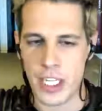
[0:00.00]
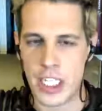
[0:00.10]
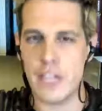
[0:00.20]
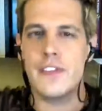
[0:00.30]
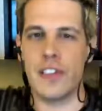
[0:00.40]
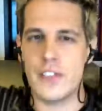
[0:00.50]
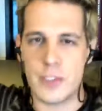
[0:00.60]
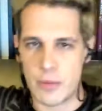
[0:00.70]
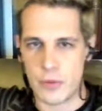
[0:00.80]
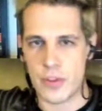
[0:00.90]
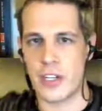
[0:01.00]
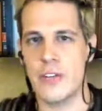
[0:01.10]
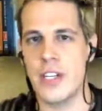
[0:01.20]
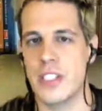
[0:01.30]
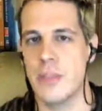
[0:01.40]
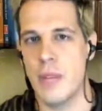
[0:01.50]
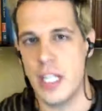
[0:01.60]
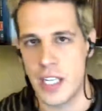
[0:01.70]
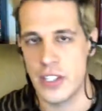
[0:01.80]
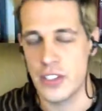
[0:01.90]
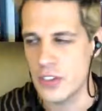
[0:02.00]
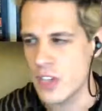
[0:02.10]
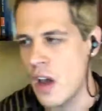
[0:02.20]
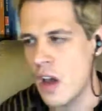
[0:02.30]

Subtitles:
I gifted these people their careers in many cases.